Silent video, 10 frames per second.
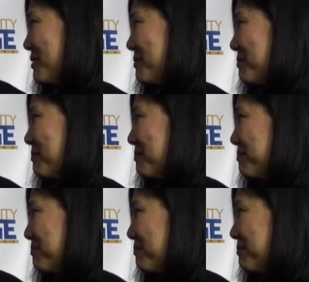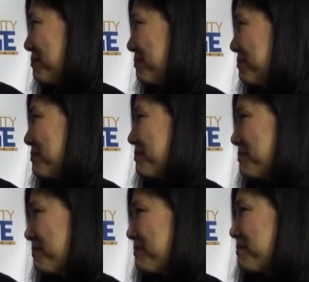
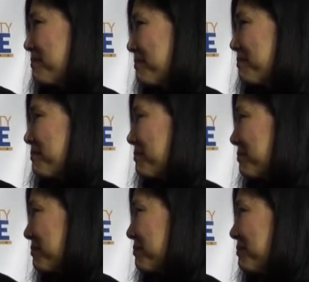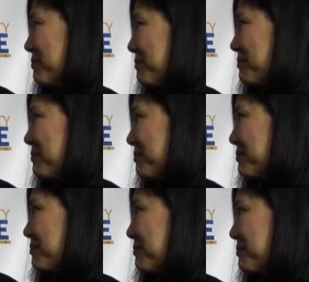
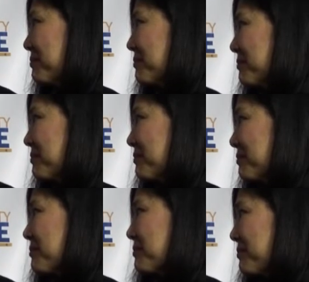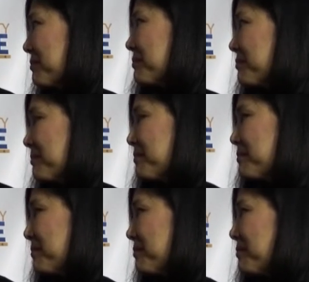
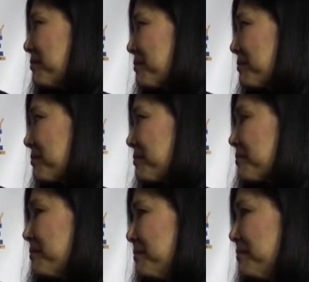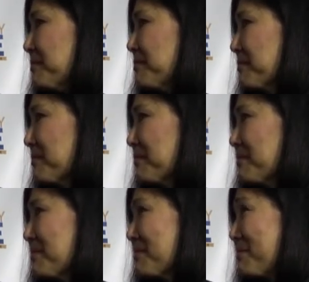
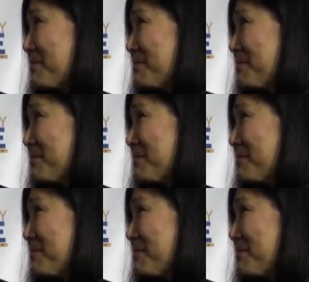The person shown says nothing.